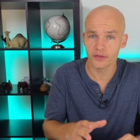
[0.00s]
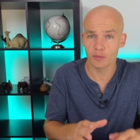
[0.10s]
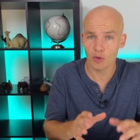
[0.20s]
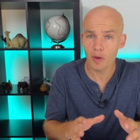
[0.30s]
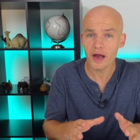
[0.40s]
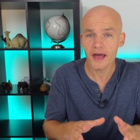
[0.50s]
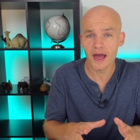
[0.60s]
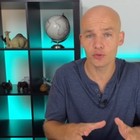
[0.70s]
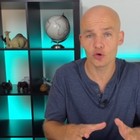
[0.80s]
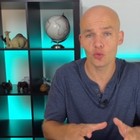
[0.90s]
The mobile
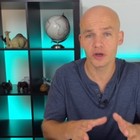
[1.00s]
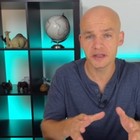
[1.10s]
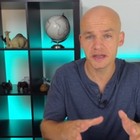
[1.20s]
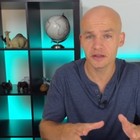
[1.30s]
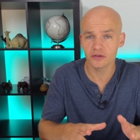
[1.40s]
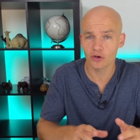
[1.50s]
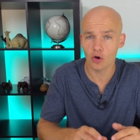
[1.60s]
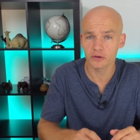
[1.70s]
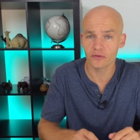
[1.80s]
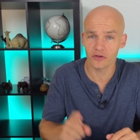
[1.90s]
app you will need is
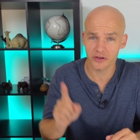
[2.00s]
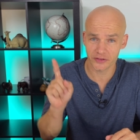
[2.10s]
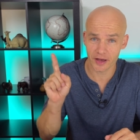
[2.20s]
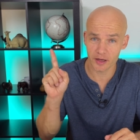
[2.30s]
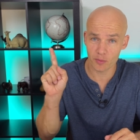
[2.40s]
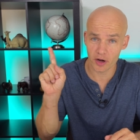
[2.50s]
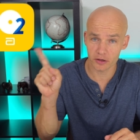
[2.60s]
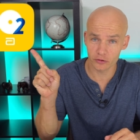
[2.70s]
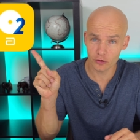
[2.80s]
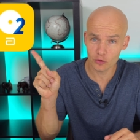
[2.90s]
called Freestyle Libre
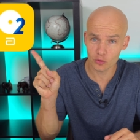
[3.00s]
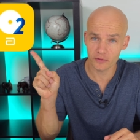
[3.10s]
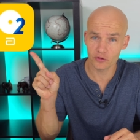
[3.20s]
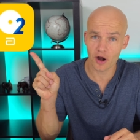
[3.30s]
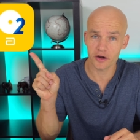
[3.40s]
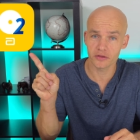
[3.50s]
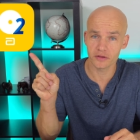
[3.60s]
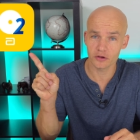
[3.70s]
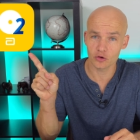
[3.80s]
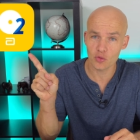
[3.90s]
two if you are in
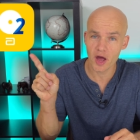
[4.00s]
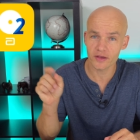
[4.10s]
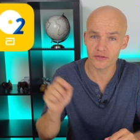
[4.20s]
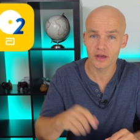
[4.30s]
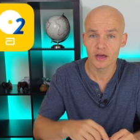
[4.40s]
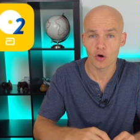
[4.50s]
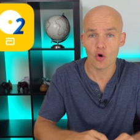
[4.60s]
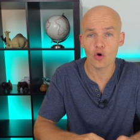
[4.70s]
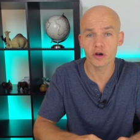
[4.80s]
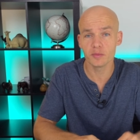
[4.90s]
the U S,
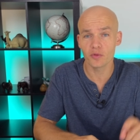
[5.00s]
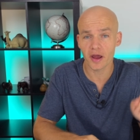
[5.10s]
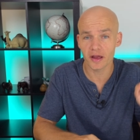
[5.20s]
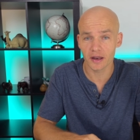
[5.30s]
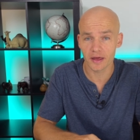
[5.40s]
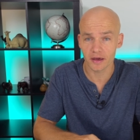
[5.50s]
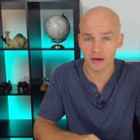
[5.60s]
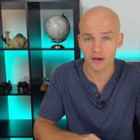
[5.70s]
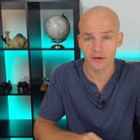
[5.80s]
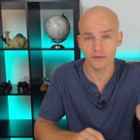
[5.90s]
or
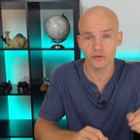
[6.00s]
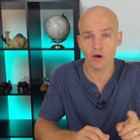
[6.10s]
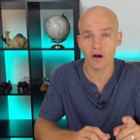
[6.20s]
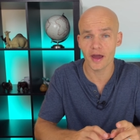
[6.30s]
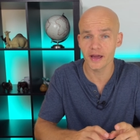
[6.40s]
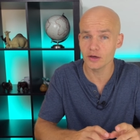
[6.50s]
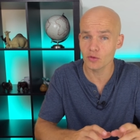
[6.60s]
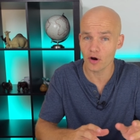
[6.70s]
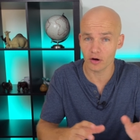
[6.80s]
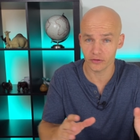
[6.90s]
LibreLink if you are
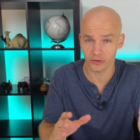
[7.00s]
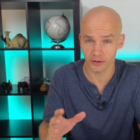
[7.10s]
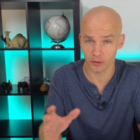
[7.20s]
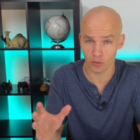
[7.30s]
anywhere else in the